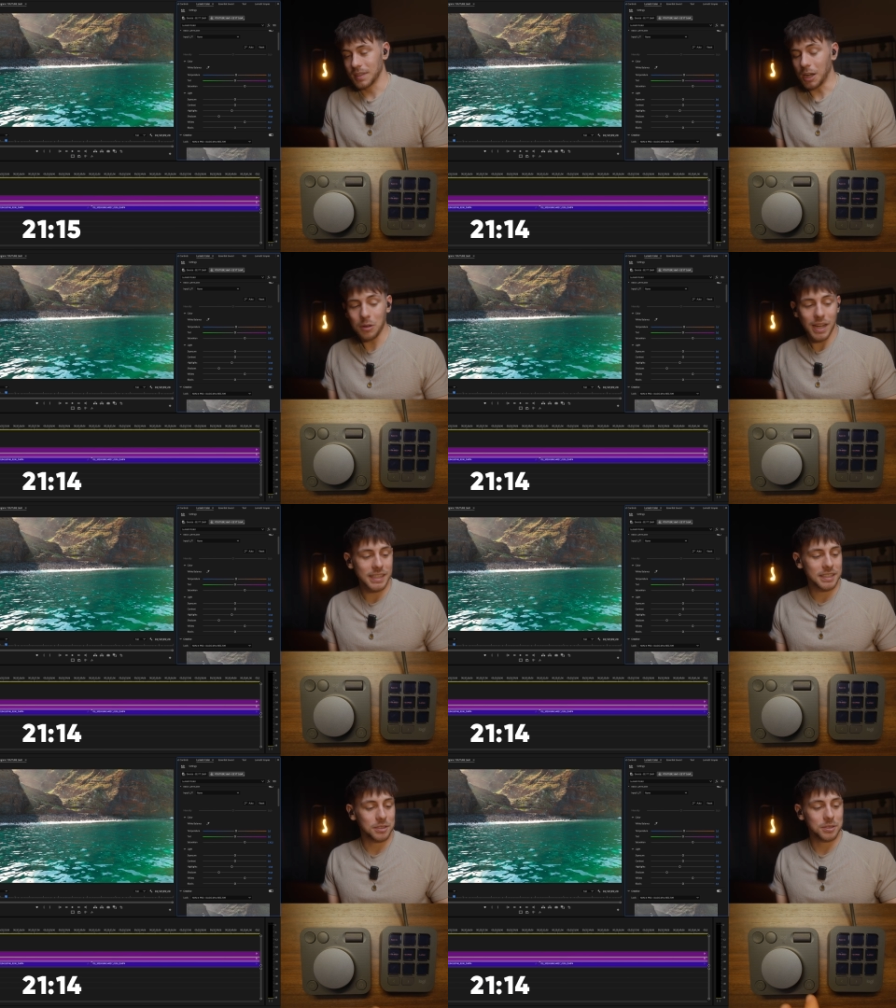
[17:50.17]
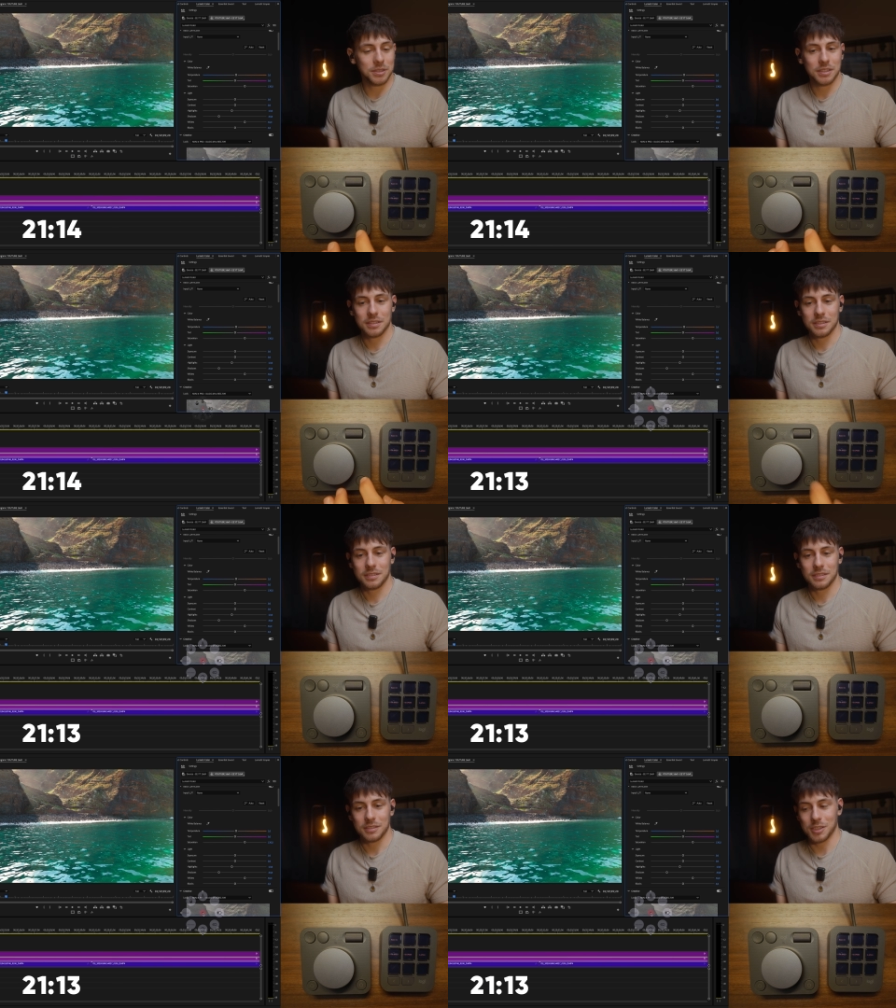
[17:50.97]
Now I can use
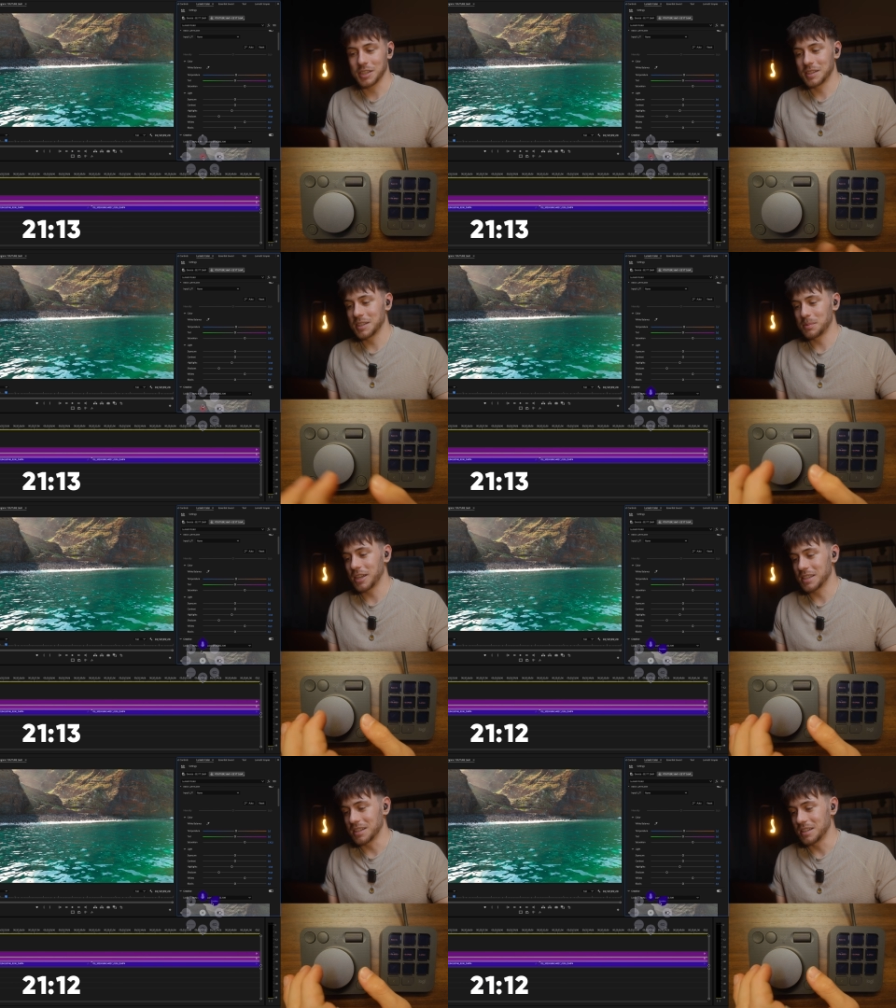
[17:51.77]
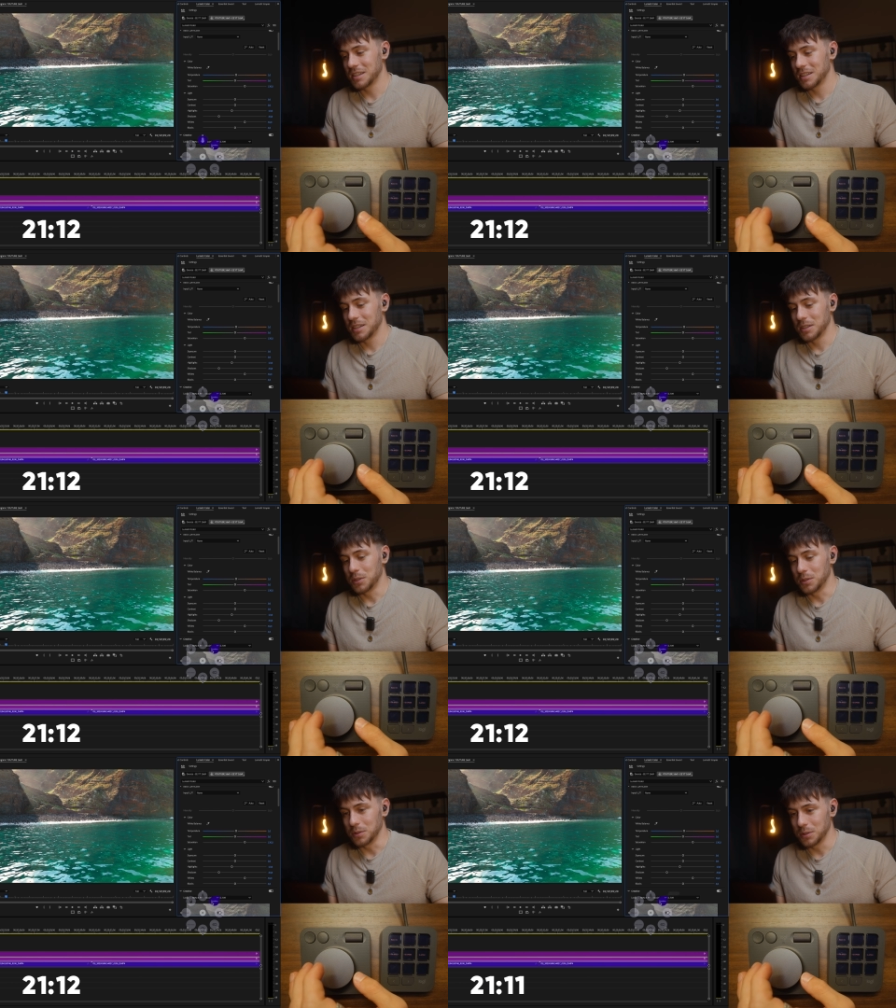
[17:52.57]
just this button
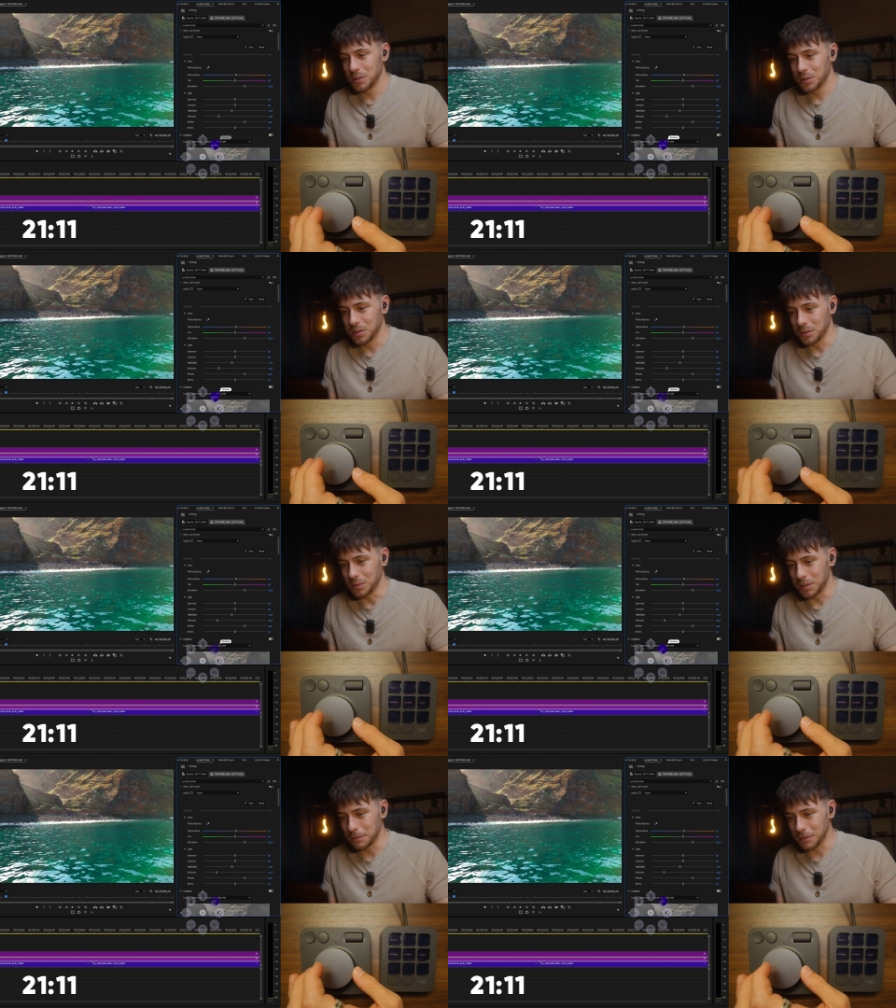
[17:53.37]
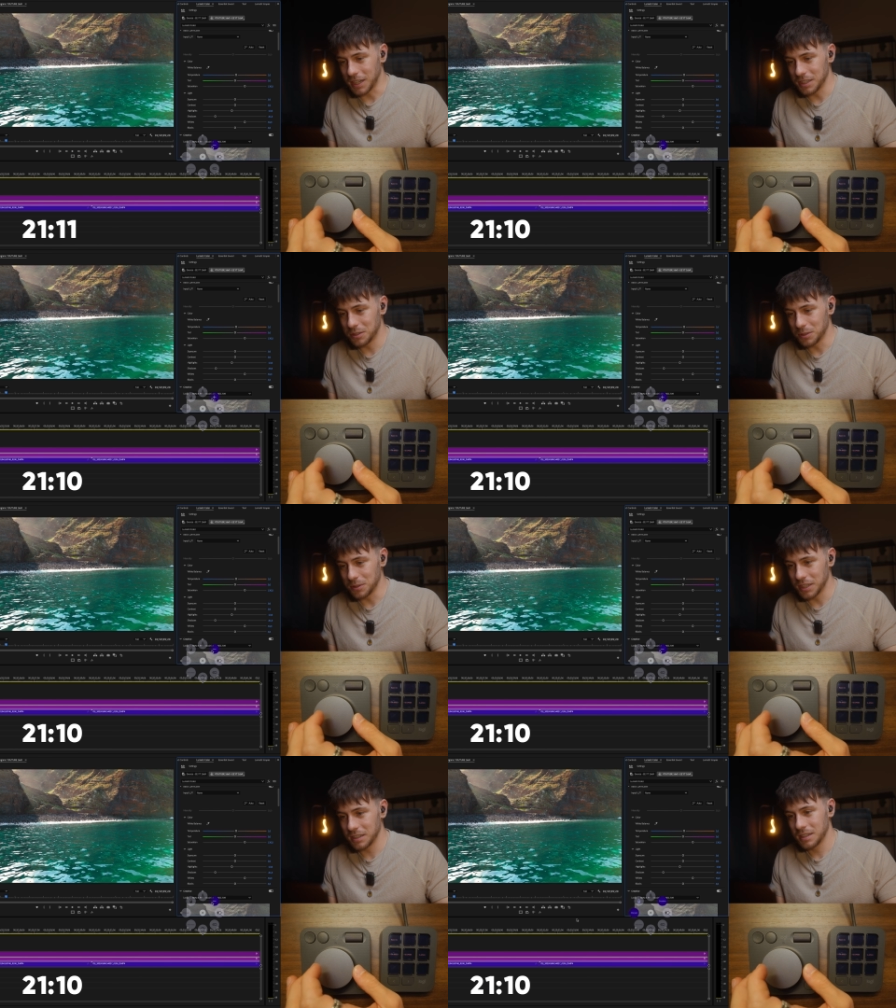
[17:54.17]
to do the fine
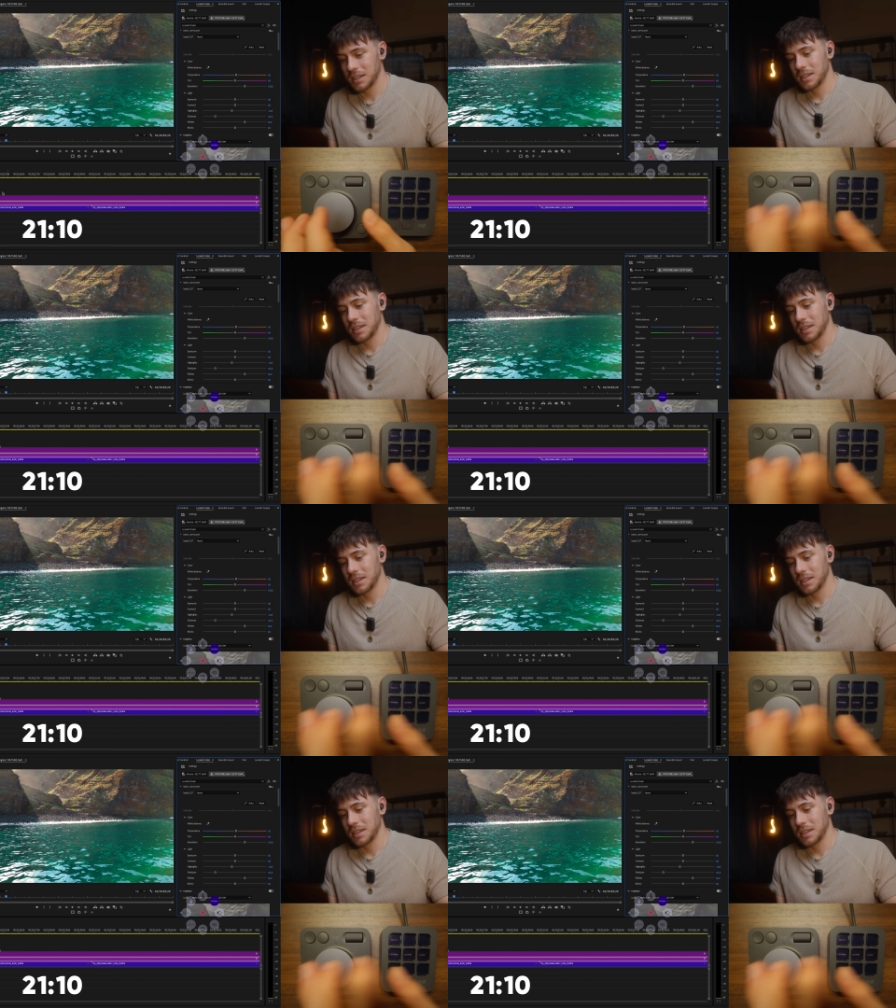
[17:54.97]
tuning,